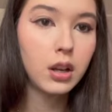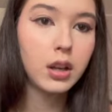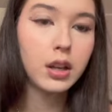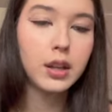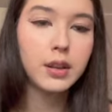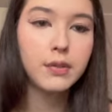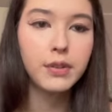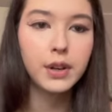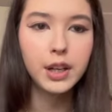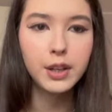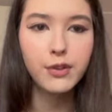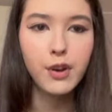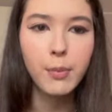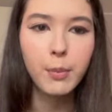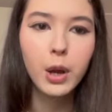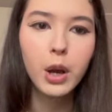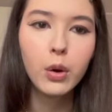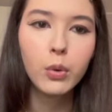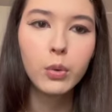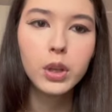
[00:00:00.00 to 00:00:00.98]
Even if I'm
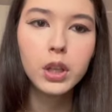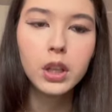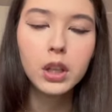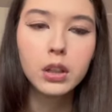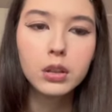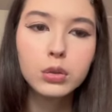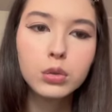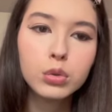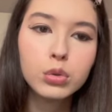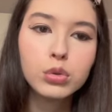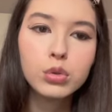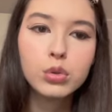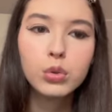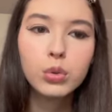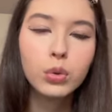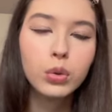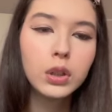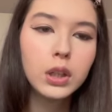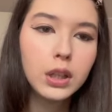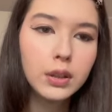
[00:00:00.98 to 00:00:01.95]
going to
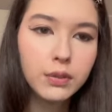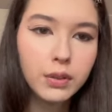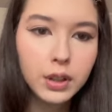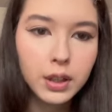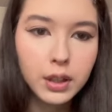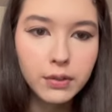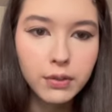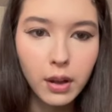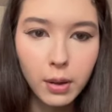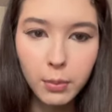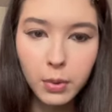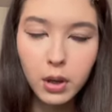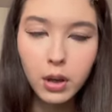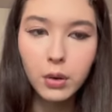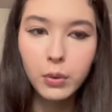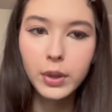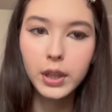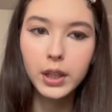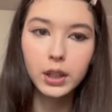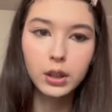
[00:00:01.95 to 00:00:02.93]
school, even if I'm
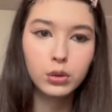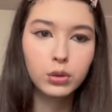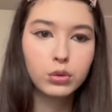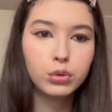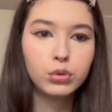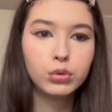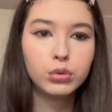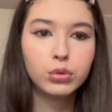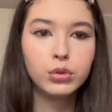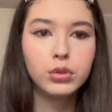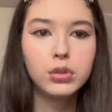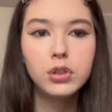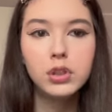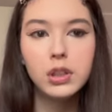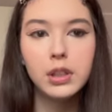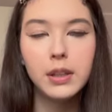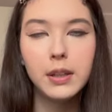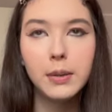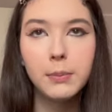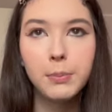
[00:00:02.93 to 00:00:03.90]
going to
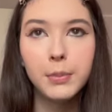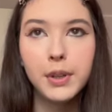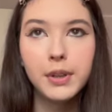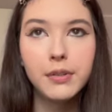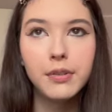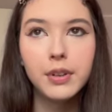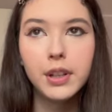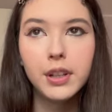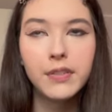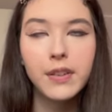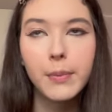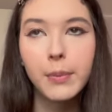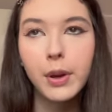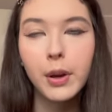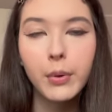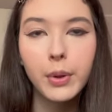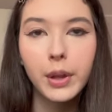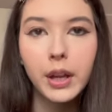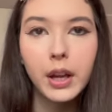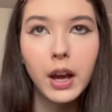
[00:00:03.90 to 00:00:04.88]
gym, even if I'm
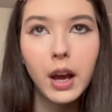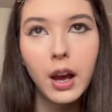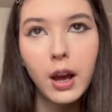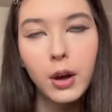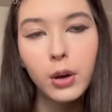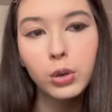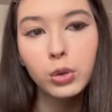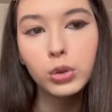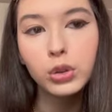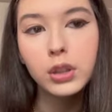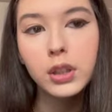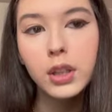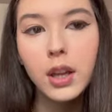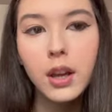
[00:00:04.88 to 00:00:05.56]
going out.